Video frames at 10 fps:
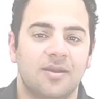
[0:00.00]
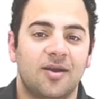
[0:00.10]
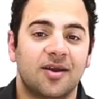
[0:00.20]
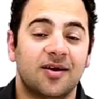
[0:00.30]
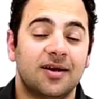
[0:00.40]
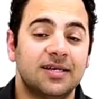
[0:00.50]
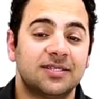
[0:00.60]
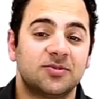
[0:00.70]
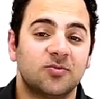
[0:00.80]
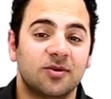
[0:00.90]
Hi
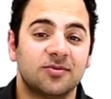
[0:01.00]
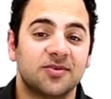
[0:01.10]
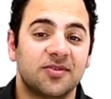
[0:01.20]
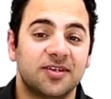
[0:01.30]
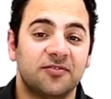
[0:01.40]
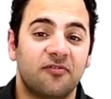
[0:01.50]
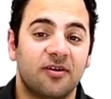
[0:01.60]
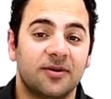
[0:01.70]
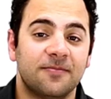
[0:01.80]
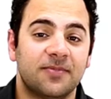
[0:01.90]
guys, welcome to Authentic
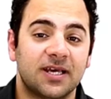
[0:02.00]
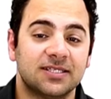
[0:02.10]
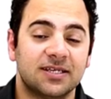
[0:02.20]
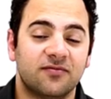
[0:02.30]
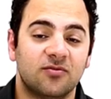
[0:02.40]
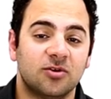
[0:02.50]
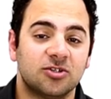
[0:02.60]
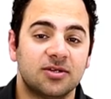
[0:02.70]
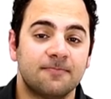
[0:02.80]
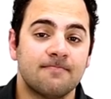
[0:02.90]
Drummer. Thanks again for
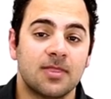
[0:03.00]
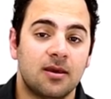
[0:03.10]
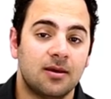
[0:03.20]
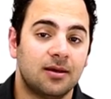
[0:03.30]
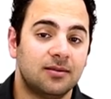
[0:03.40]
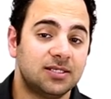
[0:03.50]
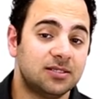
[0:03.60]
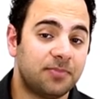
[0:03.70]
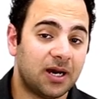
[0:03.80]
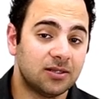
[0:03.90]
watching. This
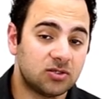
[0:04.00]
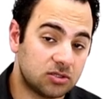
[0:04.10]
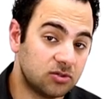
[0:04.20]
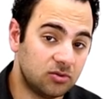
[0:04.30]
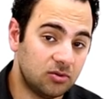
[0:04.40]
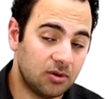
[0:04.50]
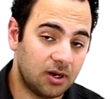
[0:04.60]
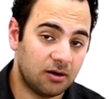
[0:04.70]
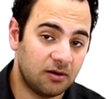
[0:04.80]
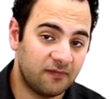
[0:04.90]
is part two
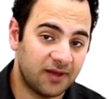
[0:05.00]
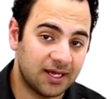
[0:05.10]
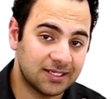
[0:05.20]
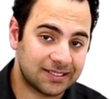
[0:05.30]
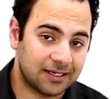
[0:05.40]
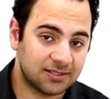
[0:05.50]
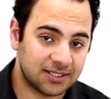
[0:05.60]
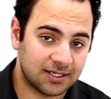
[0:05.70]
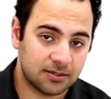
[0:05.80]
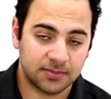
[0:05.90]
of our
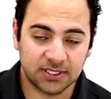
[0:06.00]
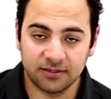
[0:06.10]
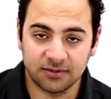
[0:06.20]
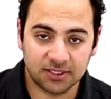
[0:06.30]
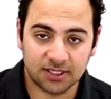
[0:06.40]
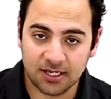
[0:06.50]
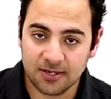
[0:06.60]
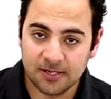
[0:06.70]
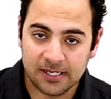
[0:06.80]
salsa series here.